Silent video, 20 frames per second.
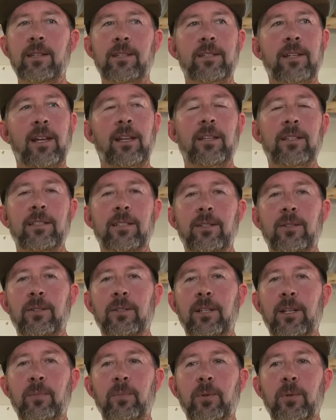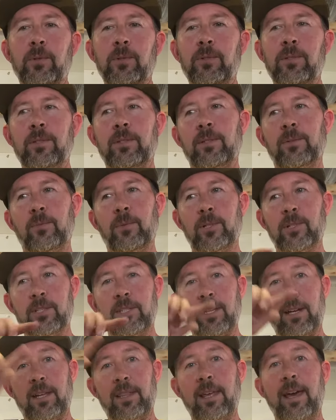Stainless steel nipples, which
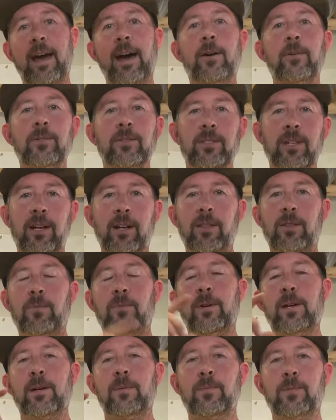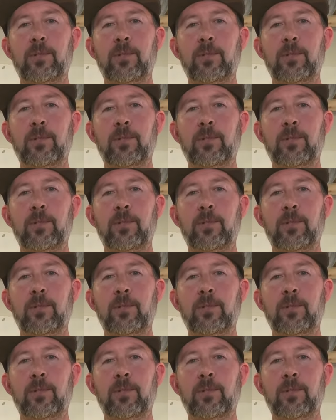sit on the outside of the rim,